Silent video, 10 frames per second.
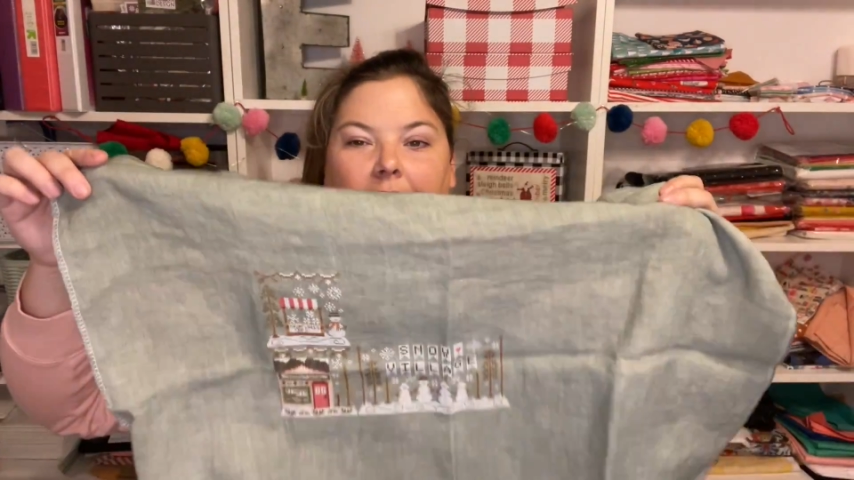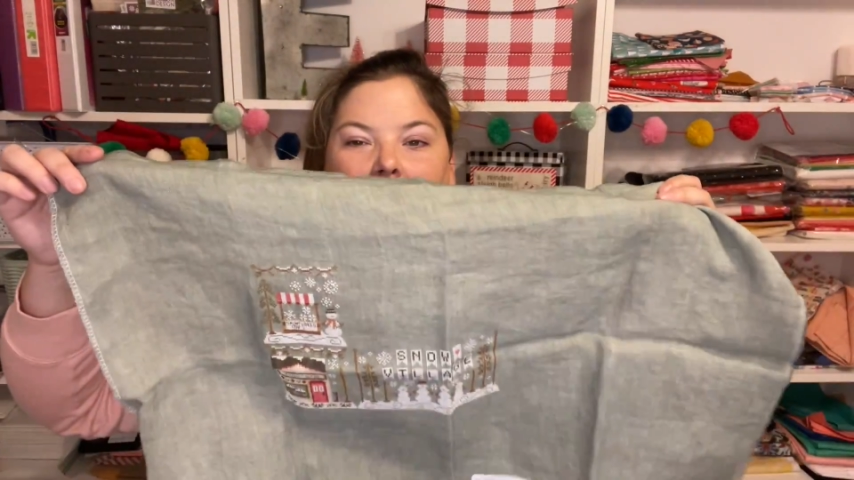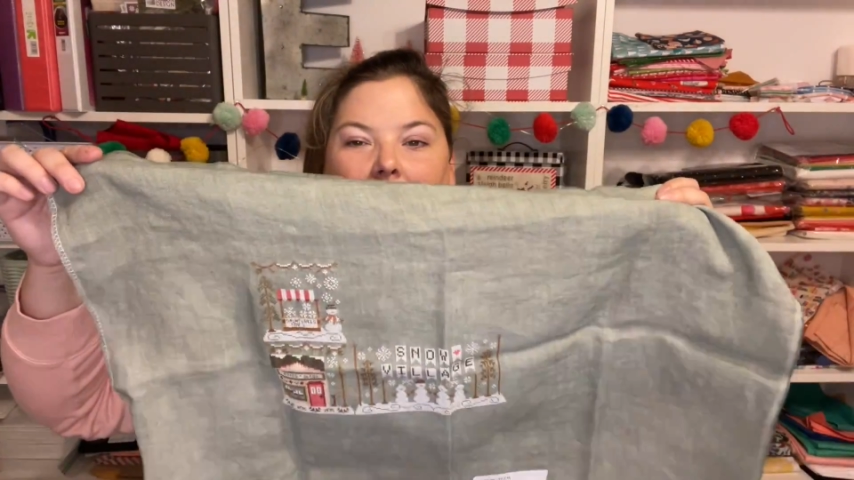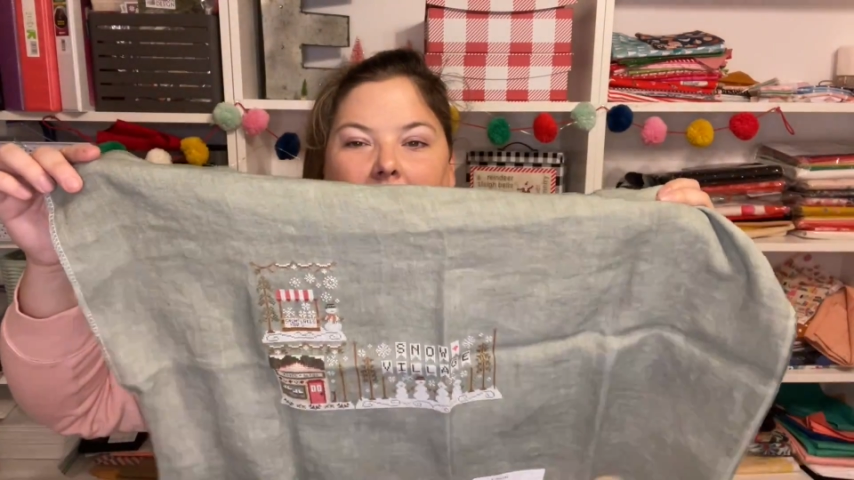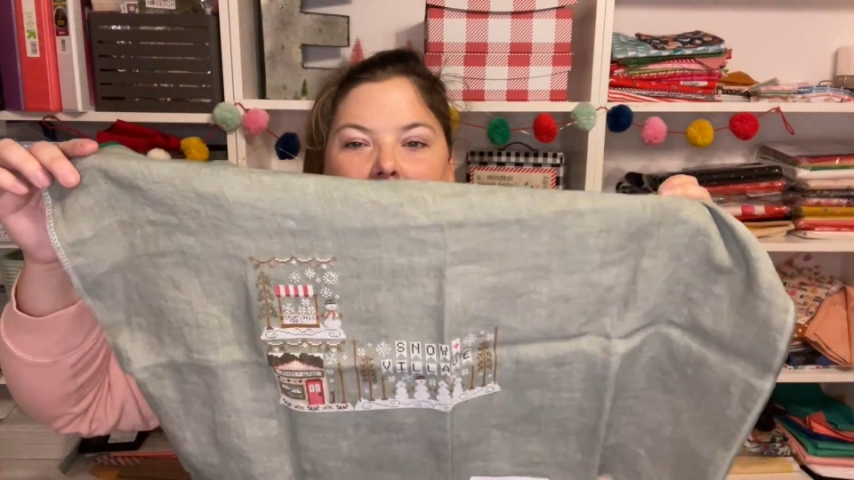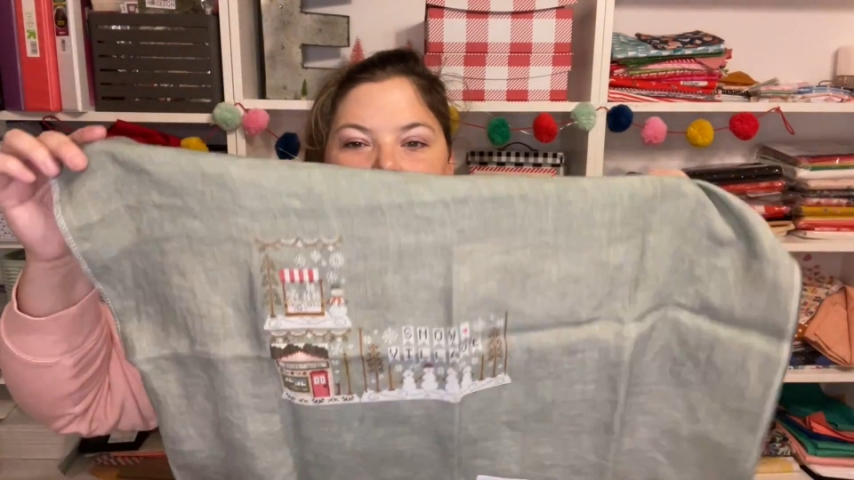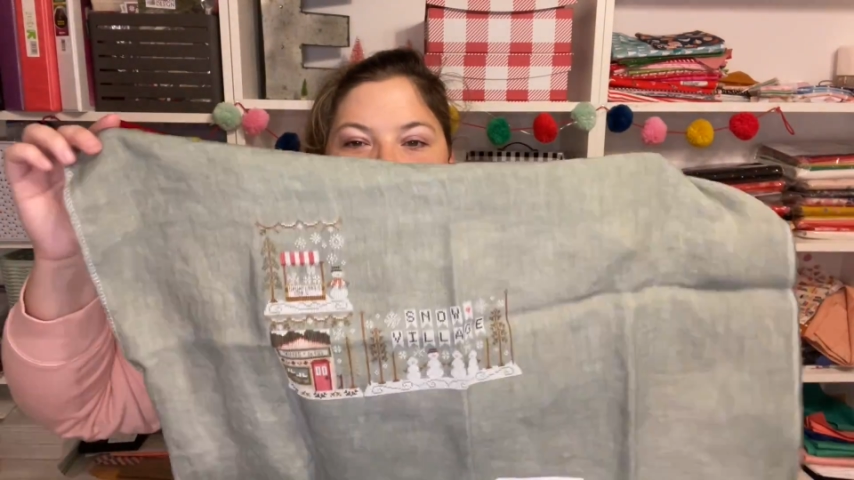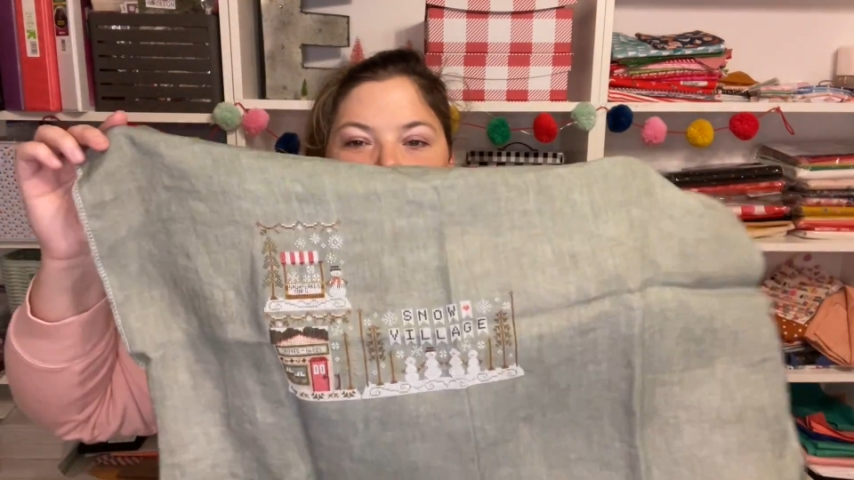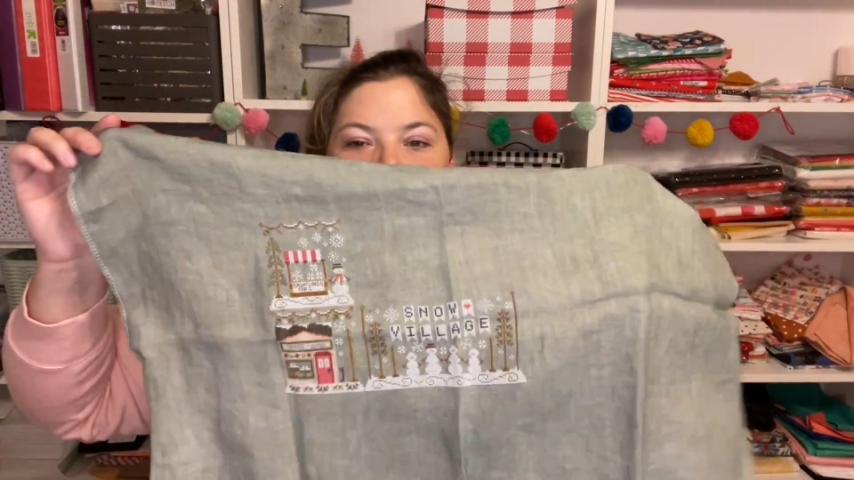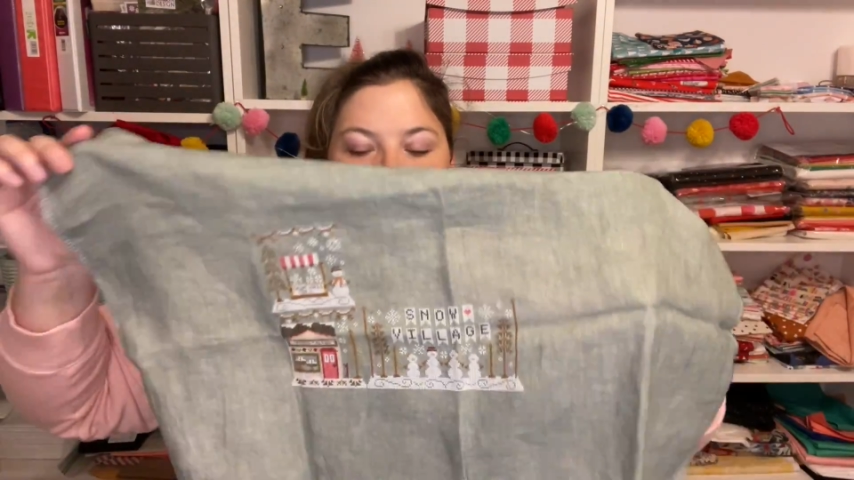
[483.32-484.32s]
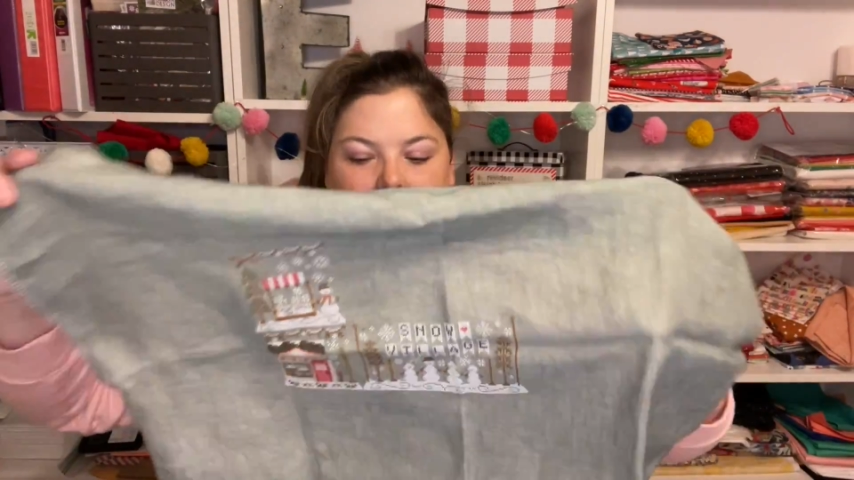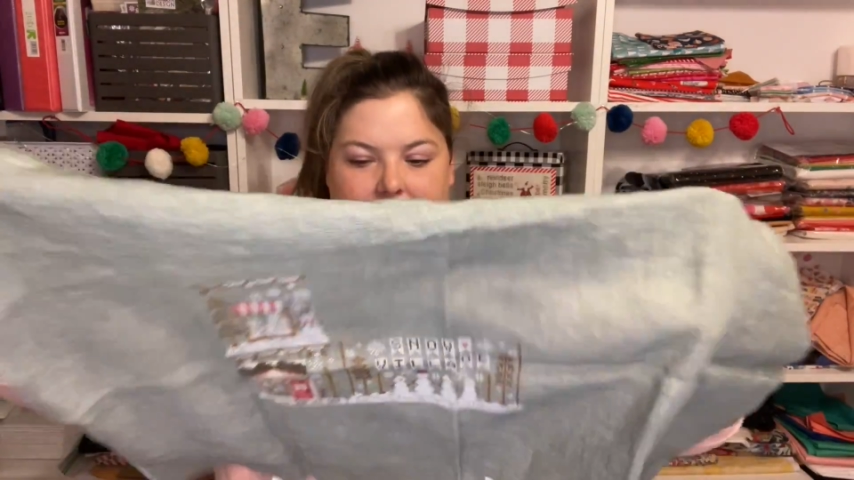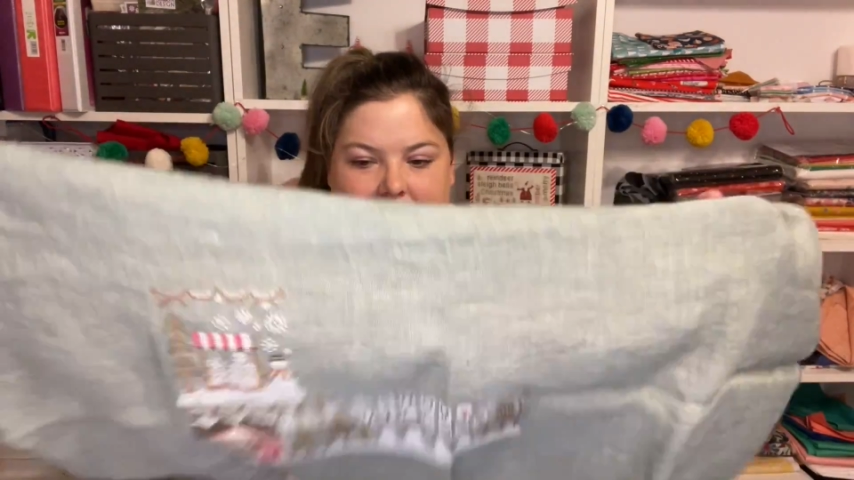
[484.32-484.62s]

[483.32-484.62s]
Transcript: Uh, the problem is